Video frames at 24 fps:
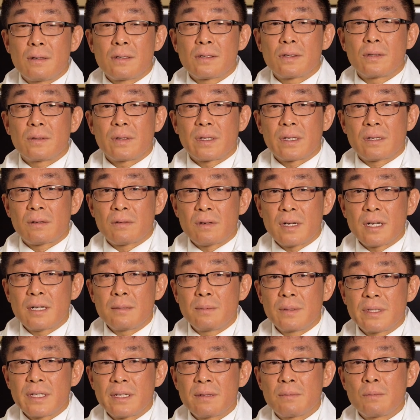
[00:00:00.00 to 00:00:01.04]
also
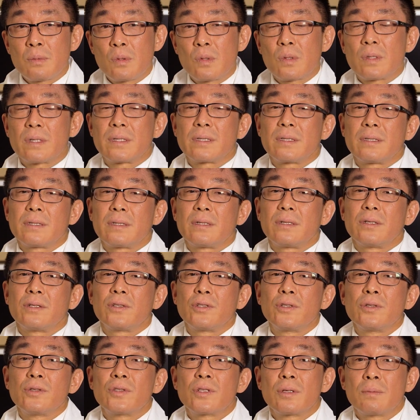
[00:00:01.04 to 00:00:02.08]
incredibly important
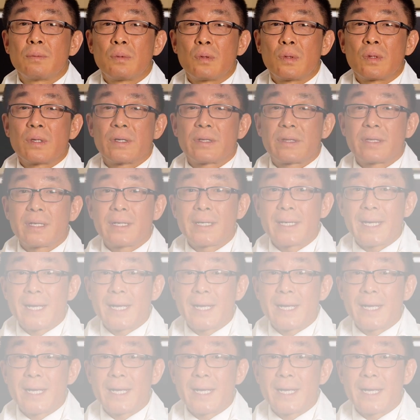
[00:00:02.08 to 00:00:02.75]
to support the